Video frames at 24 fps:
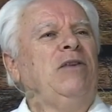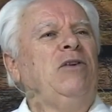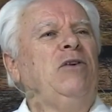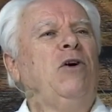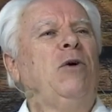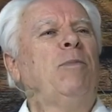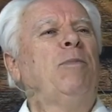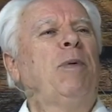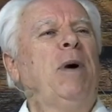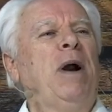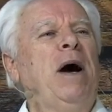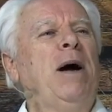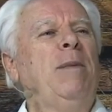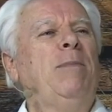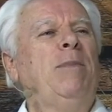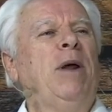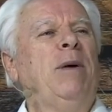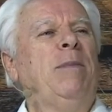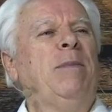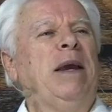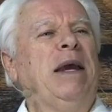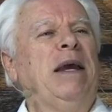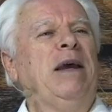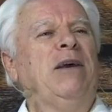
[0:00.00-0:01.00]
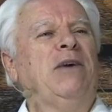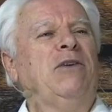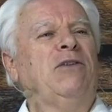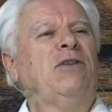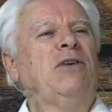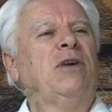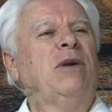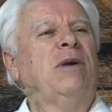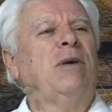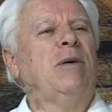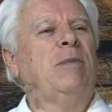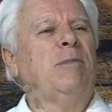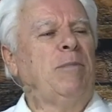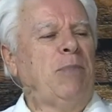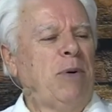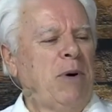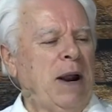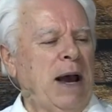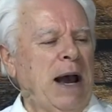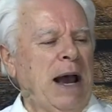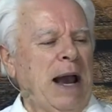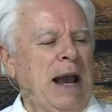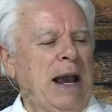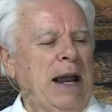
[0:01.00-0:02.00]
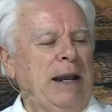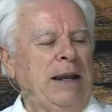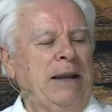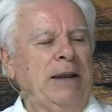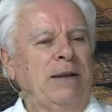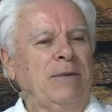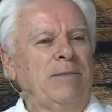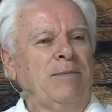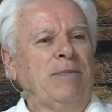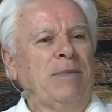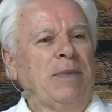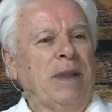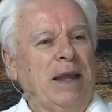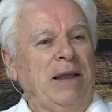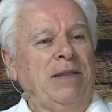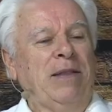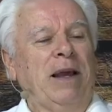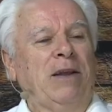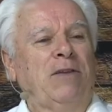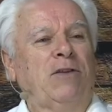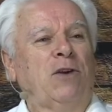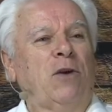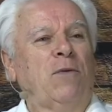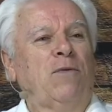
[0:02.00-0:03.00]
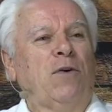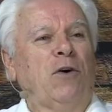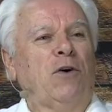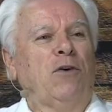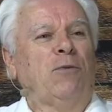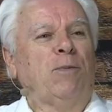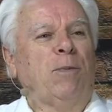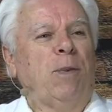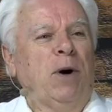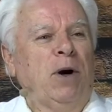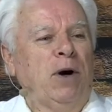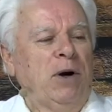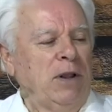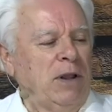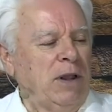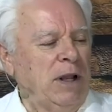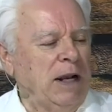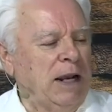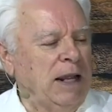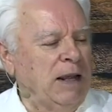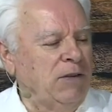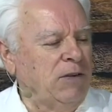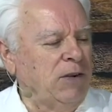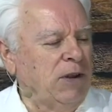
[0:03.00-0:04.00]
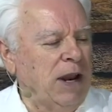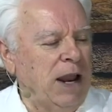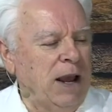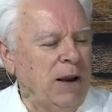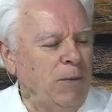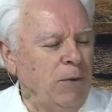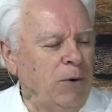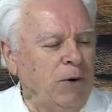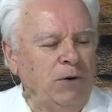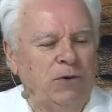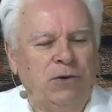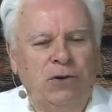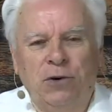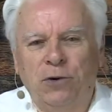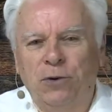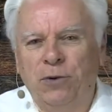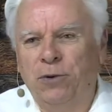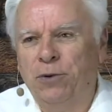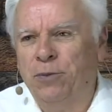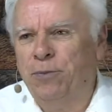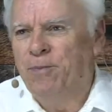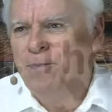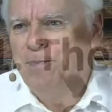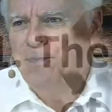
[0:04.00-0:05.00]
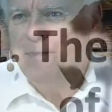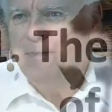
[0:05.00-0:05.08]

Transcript: Your problem is pride. And that's the first part of the lesson I want to,